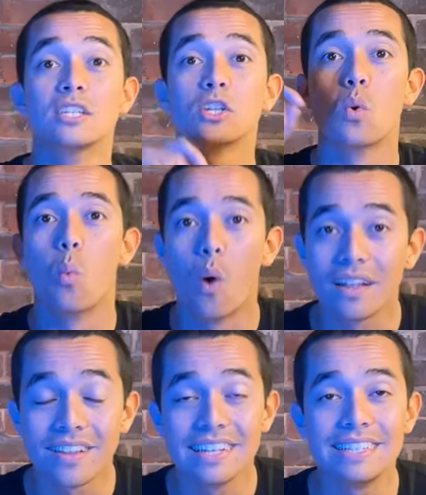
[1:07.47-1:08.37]
So
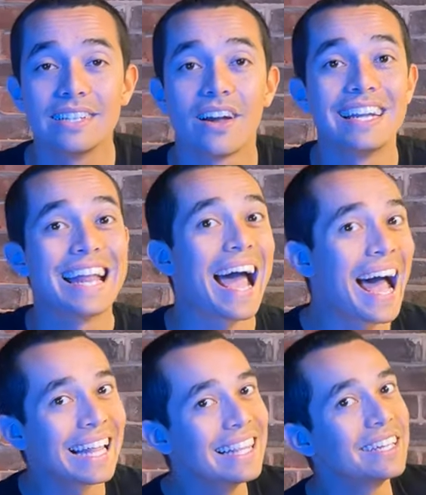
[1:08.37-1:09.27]
$1.99
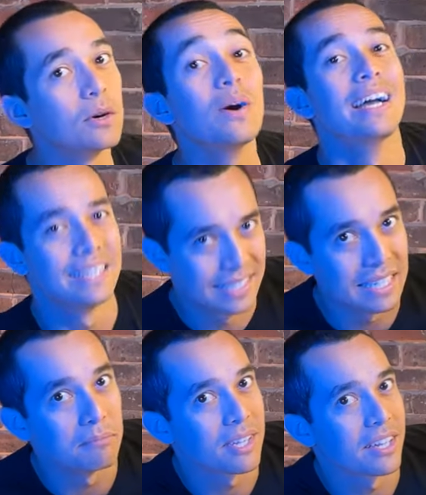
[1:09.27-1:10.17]
at Lidl
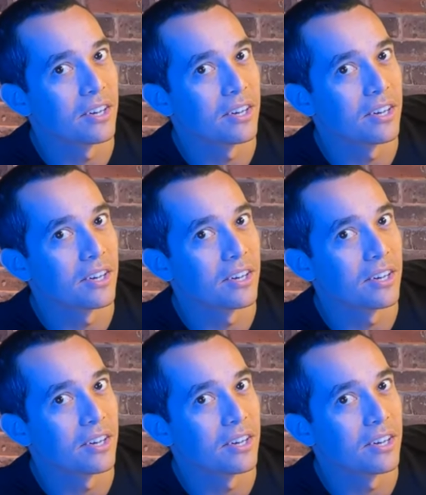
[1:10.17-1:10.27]
seems like a